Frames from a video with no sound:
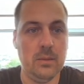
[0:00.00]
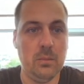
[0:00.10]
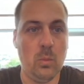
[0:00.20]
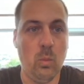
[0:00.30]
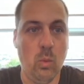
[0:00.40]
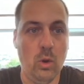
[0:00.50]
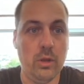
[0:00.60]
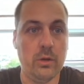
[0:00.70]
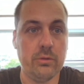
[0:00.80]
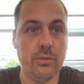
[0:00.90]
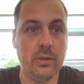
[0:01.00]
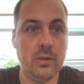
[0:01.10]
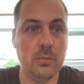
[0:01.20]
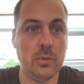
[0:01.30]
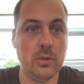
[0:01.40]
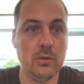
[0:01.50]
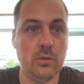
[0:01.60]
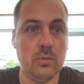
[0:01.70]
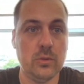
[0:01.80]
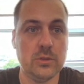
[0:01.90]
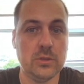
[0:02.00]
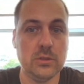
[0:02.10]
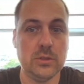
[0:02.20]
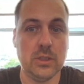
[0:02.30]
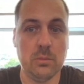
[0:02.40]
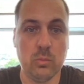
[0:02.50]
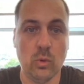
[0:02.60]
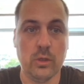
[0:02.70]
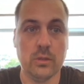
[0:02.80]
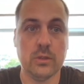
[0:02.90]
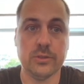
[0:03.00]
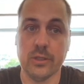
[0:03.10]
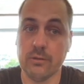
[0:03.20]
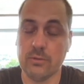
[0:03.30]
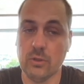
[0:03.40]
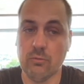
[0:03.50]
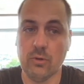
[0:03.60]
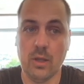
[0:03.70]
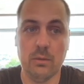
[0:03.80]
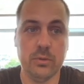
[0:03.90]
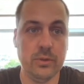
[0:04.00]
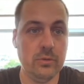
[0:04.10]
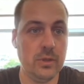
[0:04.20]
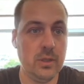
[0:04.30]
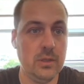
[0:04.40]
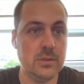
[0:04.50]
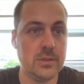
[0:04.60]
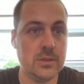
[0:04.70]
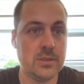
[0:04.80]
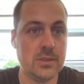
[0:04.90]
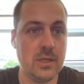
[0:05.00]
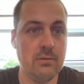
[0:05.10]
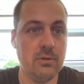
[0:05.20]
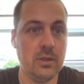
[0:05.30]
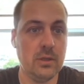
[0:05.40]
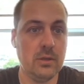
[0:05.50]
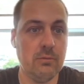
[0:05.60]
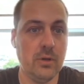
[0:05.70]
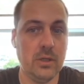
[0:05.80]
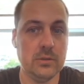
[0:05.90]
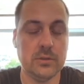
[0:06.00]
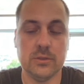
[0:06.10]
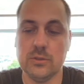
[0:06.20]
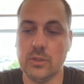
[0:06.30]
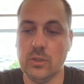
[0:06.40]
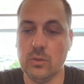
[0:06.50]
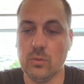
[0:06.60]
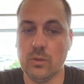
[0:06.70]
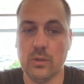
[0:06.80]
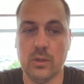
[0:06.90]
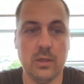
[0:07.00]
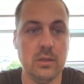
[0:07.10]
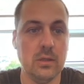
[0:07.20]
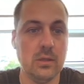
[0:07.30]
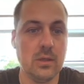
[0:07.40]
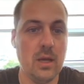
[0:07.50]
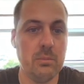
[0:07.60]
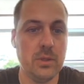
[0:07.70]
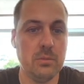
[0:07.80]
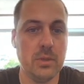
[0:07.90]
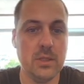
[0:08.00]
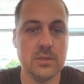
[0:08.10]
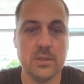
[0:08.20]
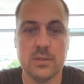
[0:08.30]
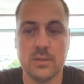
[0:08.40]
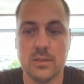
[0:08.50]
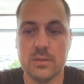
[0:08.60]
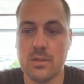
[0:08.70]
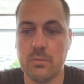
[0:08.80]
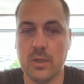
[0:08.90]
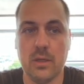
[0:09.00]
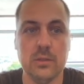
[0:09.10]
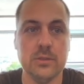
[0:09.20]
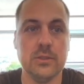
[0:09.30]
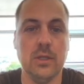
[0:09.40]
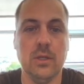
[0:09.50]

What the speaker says: One other thing I'm going to do, which is important because you're going to have to do it for Lab 2, is saving files. So you're not going to copy and paste this into something else.